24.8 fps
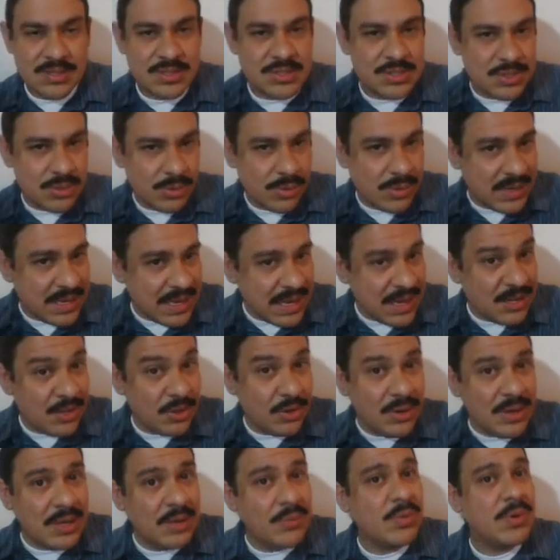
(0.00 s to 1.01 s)
So again,
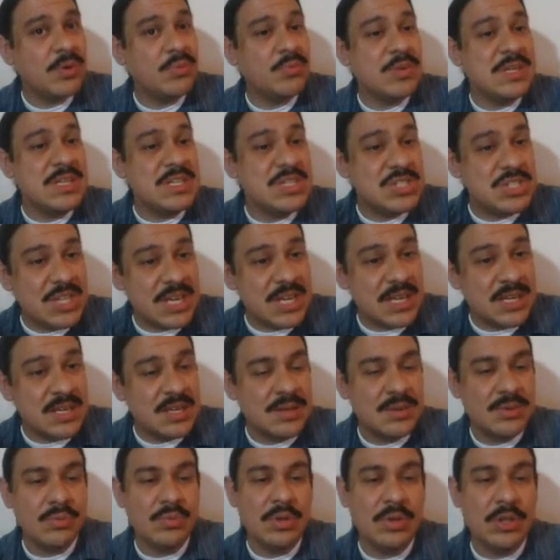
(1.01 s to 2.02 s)
look at what we did.
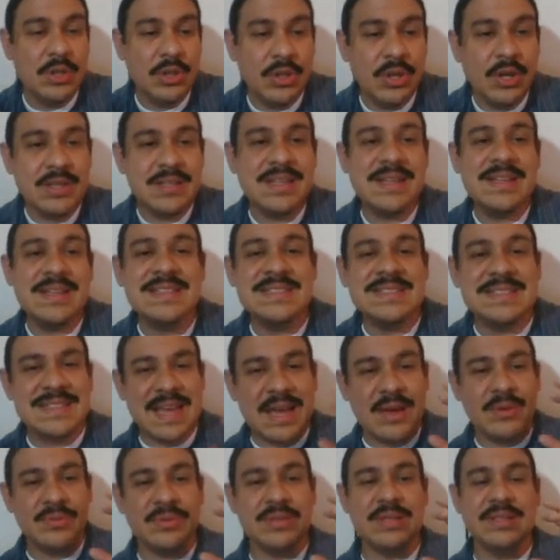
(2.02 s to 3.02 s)
We looked at a
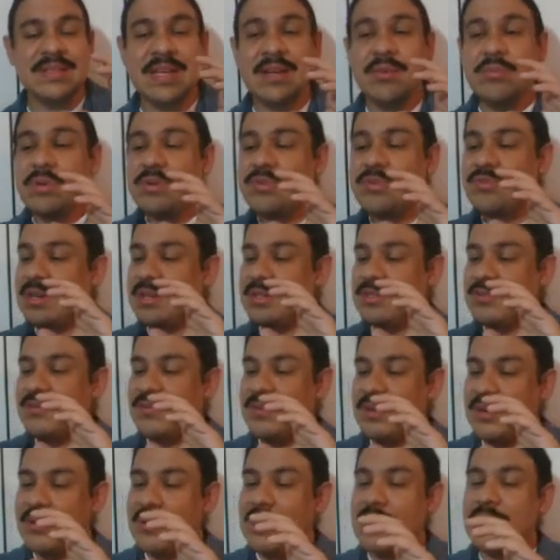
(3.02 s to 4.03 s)
sound and then we tried to
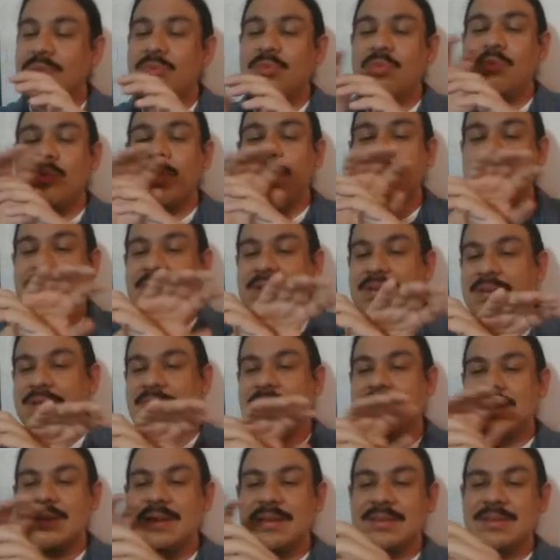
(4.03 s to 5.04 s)
figure out what
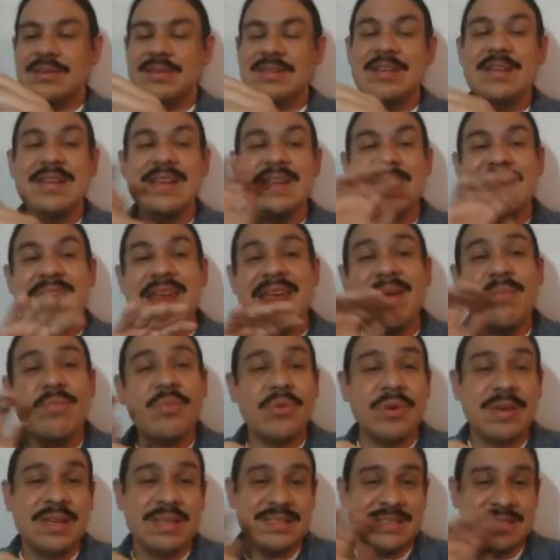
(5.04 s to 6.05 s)
uh, the
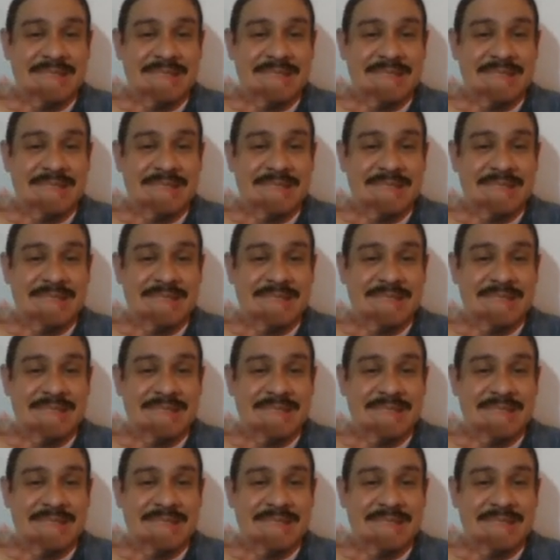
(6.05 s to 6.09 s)
neighboring